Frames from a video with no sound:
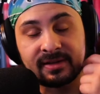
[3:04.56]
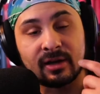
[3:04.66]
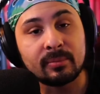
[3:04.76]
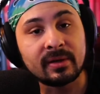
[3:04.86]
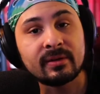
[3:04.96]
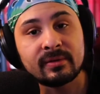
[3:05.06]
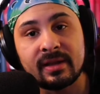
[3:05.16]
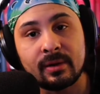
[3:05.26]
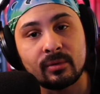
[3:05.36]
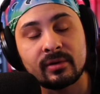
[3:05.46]
helping the
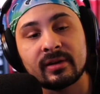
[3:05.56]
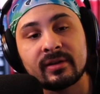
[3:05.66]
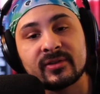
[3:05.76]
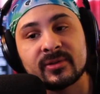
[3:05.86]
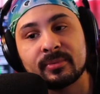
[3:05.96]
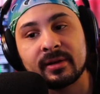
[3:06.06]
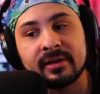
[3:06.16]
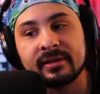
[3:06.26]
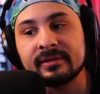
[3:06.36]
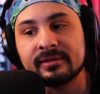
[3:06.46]
networking that's
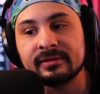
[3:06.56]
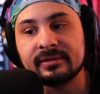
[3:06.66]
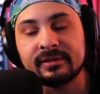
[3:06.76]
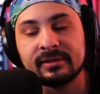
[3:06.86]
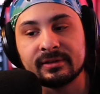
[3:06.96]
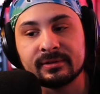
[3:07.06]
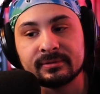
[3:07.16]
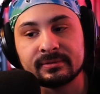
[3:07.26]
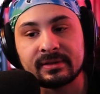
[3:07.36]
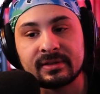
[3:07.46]
spreading you
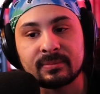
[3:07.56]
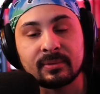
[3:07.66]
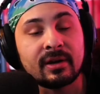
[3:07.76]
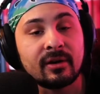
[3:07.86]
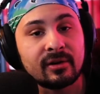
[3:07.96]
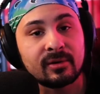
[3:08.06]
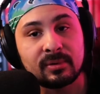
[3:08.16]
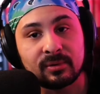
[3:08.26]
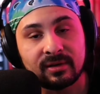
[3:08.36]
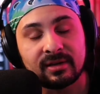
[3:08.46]
know that's spreading our
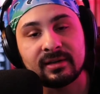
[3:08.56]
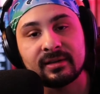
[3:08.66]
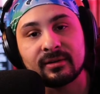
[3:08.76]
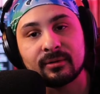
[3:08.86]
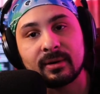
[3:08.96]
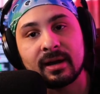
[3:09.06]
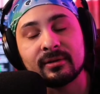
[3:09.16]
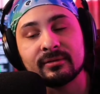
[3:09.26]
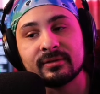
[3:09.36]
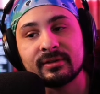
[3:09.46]
community
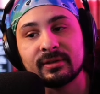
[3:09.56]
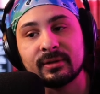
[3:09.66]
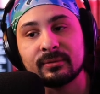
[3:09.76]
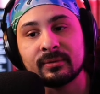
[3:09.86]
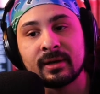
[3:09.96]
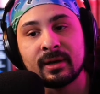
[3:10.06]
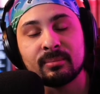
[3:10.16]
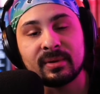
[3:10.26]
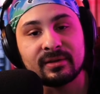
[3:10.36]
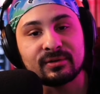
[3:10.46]
around you know
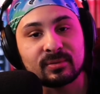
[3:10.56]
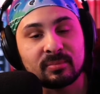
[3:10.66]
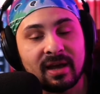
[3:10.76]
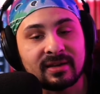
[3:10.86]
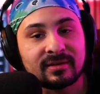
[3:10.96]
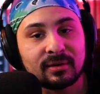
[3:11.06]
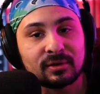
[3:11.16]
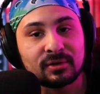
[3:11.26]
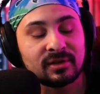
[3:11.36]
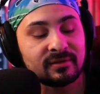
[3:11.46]
be it just passing on a
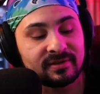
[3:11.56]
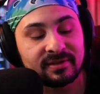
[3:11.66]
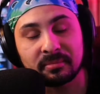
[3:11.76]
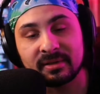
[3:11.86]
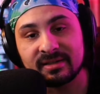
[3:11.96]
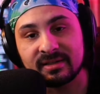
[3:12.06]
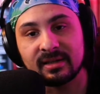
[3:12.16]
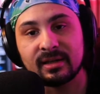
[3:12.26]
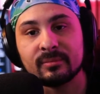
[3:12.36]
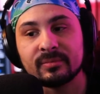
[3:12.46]
shiv in somebody's
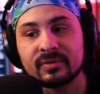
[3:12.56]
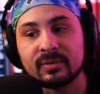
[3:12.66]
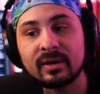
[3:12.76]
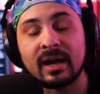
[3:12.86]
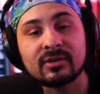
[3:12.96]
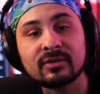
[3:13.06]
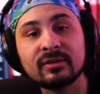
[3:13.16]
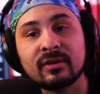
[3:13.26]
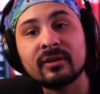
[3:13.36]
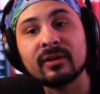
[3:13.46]
DMs or actually
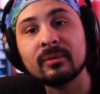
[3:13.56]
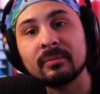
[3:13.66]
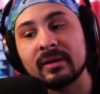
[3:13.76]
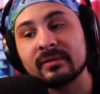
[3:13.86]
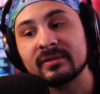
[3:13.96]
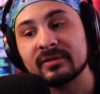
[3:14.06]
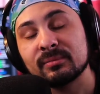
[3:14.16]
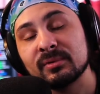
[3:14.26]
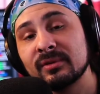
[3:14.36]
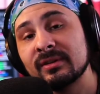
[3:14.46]
talking about this
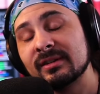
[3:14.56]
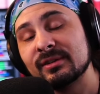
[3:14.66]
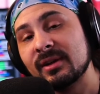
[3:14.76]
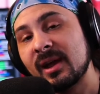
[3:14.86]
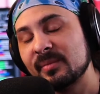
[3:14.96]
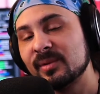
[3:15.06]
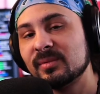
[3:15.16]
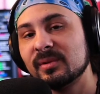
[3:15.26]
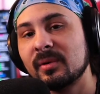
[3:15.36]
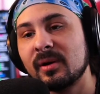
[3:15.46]
community that you happen to
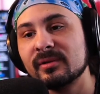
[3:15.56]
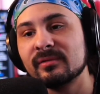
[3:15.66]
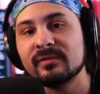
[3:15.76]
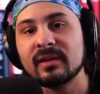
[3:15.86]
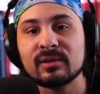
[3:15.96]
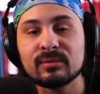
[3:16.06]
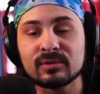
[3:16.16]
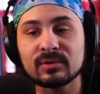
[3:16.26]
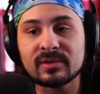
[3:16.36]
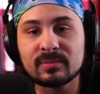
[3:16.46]
be a part of that you
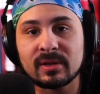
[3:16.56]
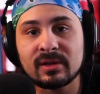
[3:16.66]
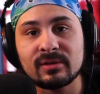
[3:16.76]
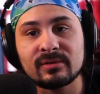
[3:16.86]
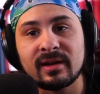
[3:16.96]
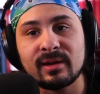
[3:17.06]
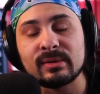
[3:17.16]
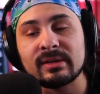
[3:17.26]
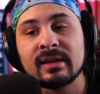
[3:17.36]
enjoy spending your time in,